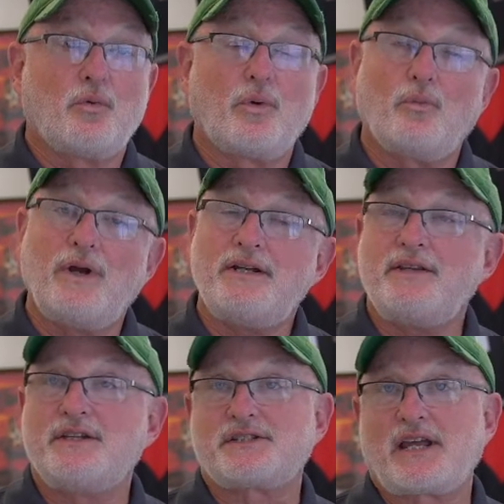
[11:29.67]
when we
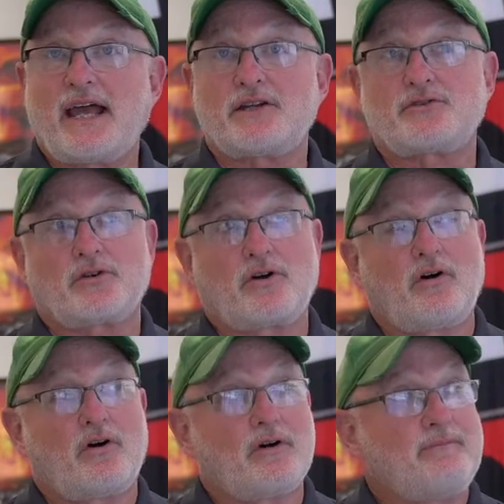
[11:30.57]
did this cancer
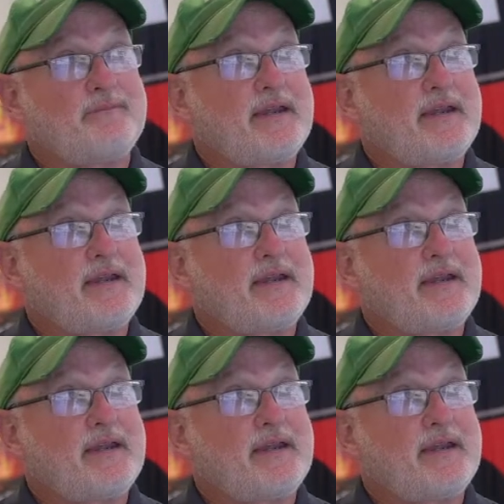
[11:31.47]
car,